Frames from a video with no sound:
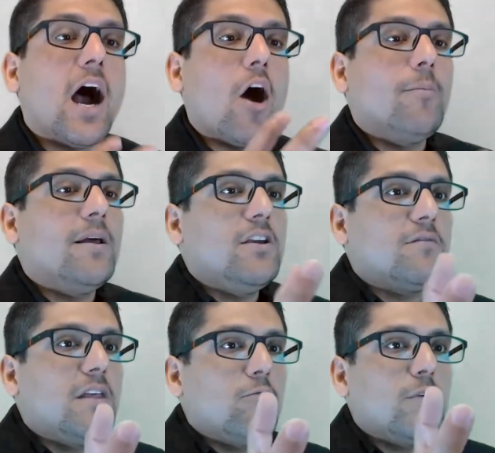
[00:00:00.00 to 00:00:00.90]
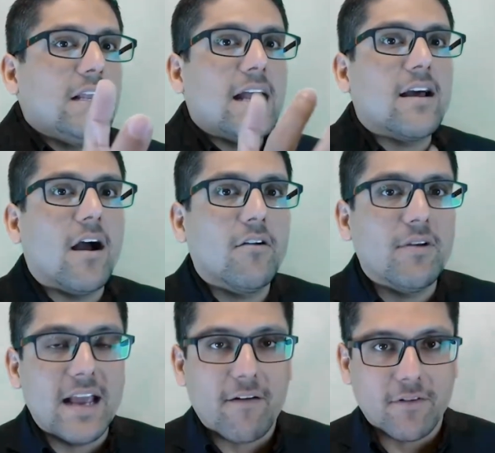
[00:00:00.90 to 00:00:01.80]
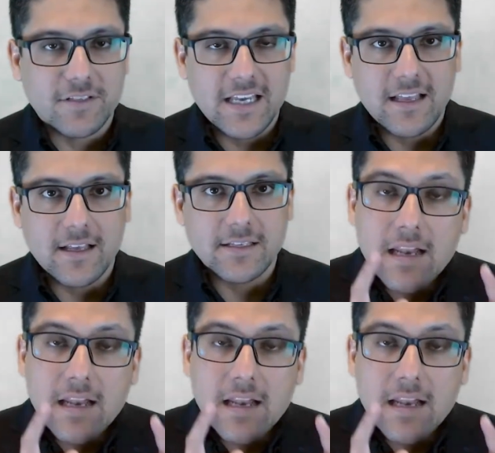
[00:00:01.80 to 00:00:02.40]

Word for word: how many of them will get hungry after seeing this.